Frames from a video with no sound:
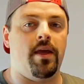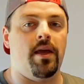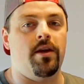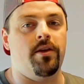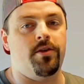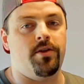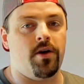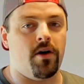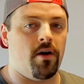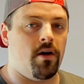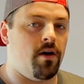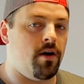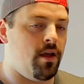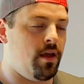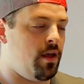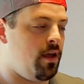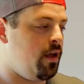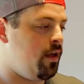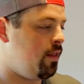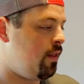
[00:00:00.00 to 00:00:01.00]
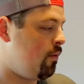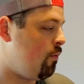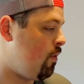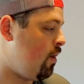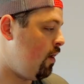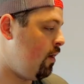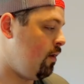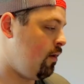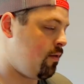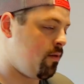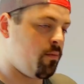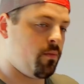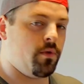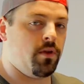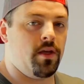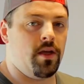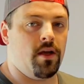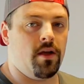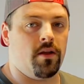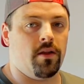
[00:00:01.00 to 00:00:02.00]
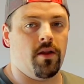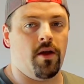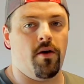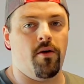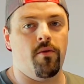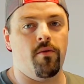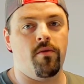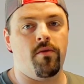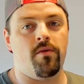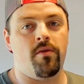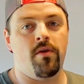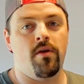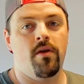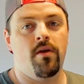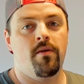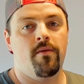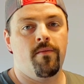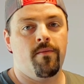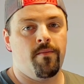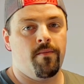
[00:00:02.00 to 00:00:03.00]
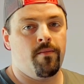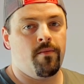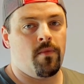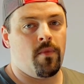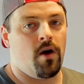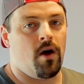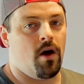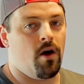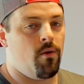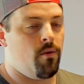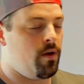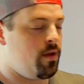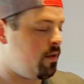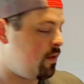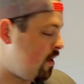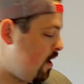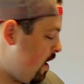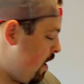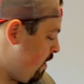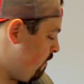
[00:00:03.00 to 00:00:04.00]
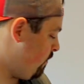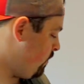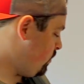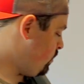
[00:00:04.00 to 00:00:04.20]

get dirty and they want some clean clothes. Always have